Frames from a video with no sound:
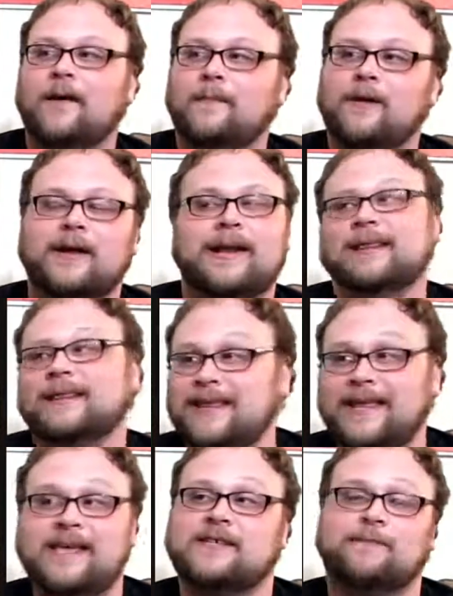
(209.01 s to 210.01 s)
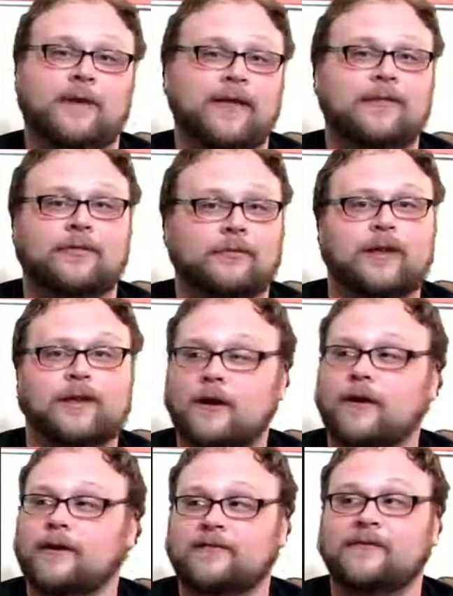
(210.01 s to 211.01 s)
But at least play the 3. The
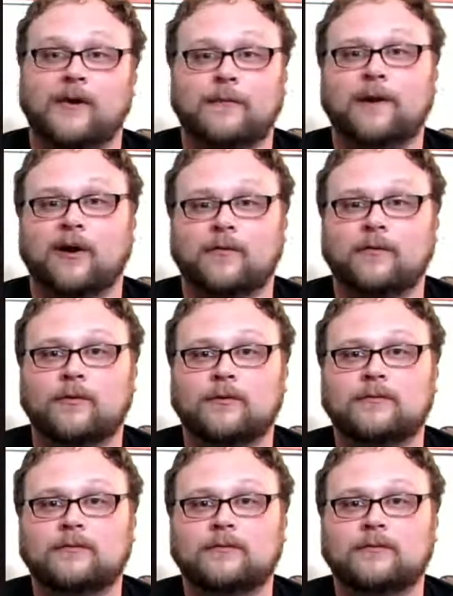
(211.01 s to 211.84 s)
card is very powerful.